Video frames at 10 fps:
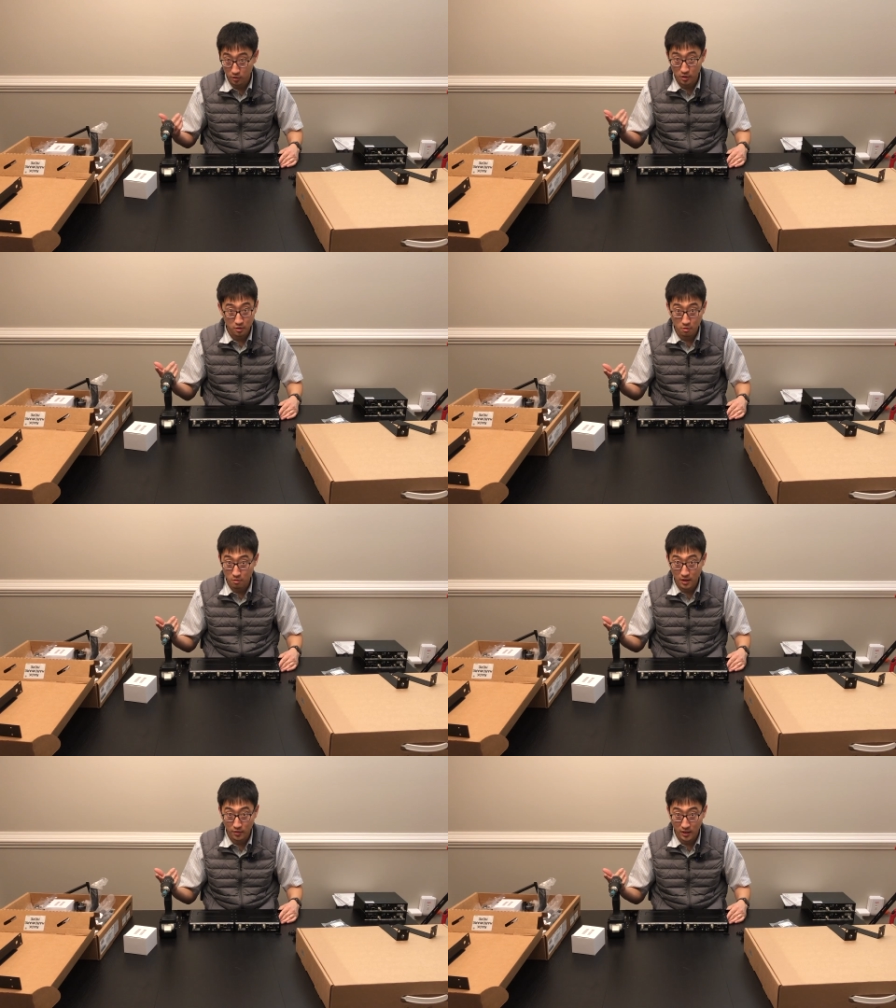or a
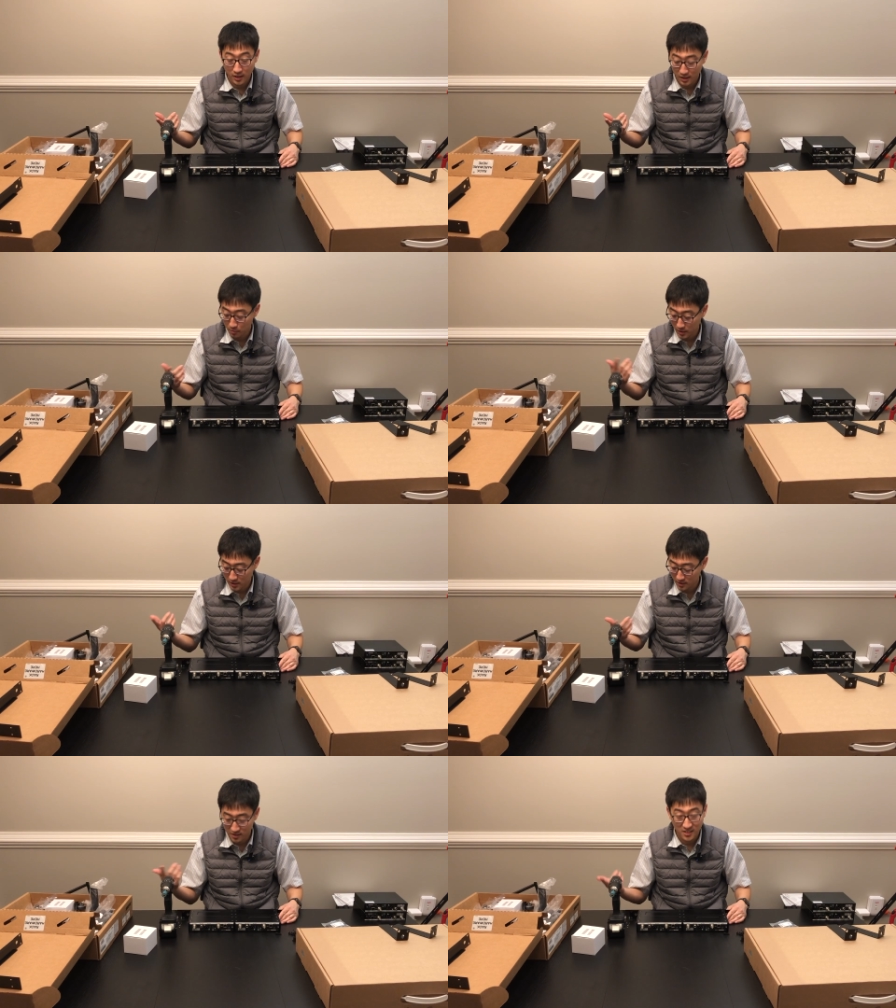screwdriver handy,
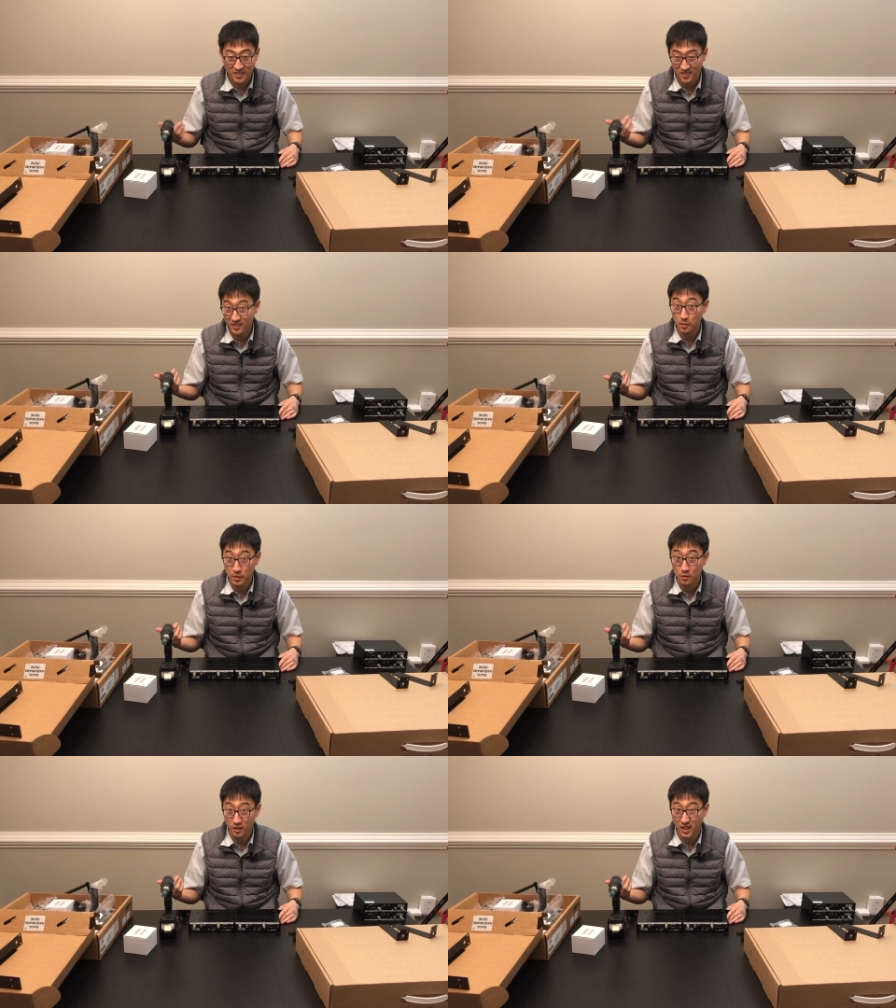because you're gonna
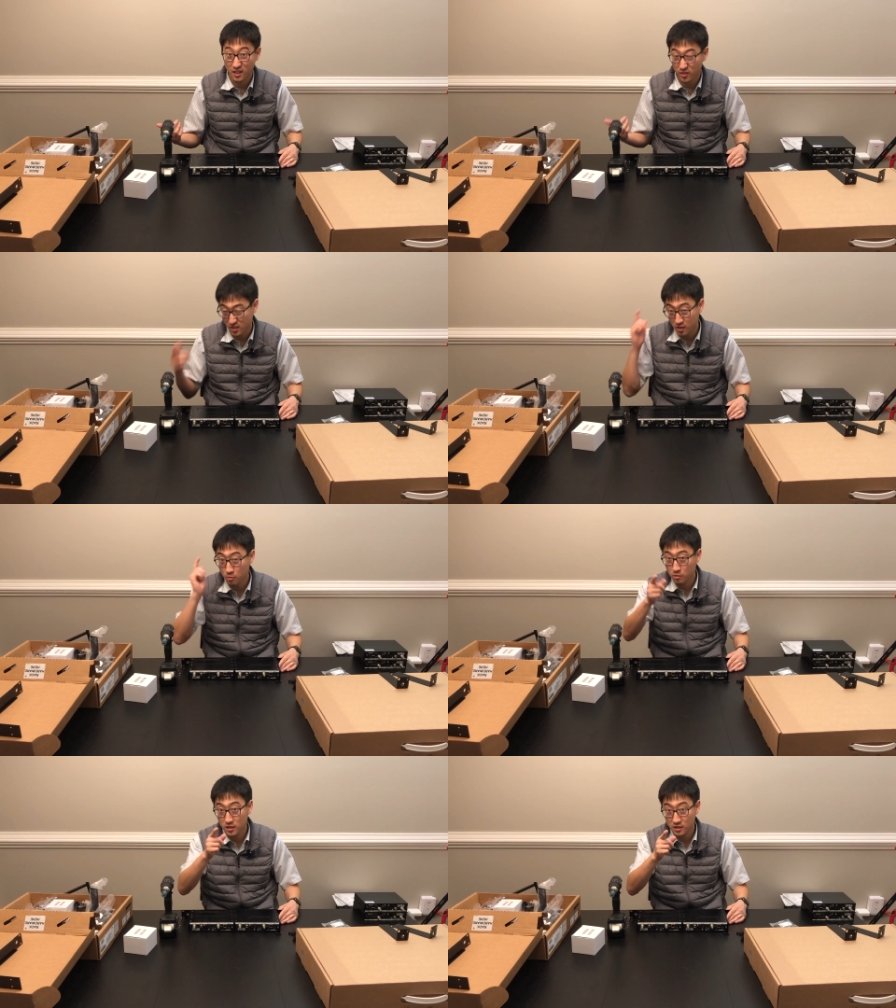be doing a lot of it. So
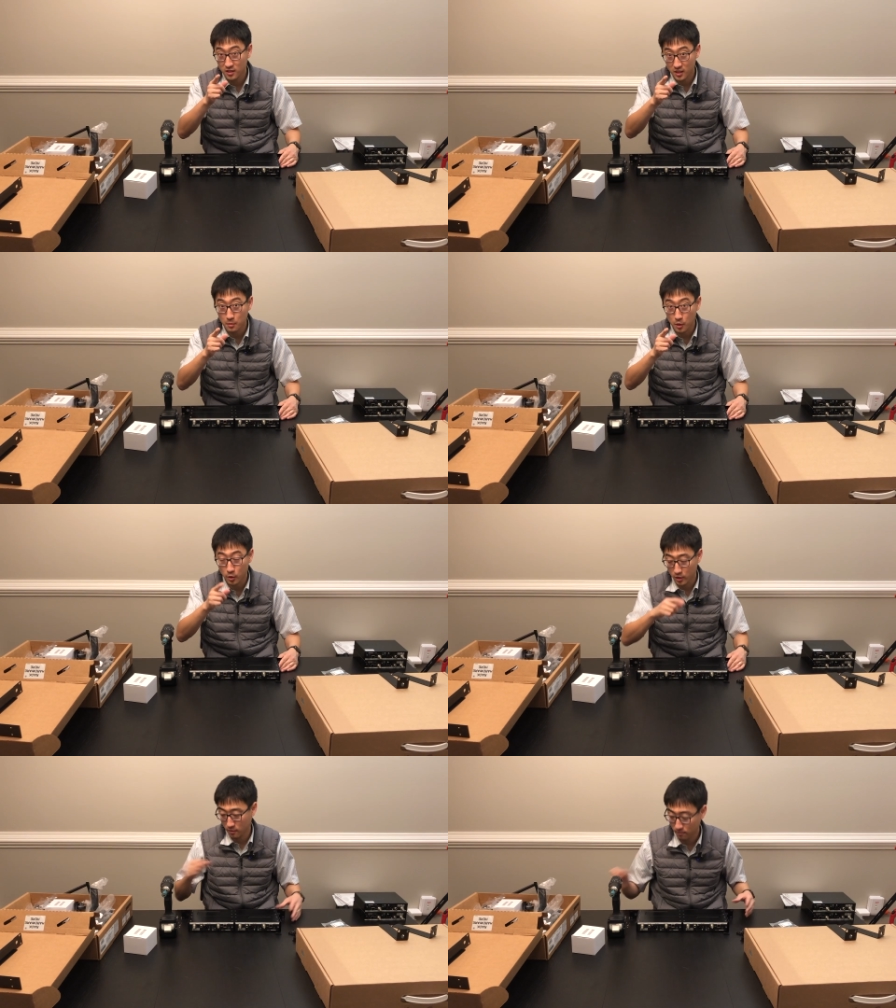let's keep going.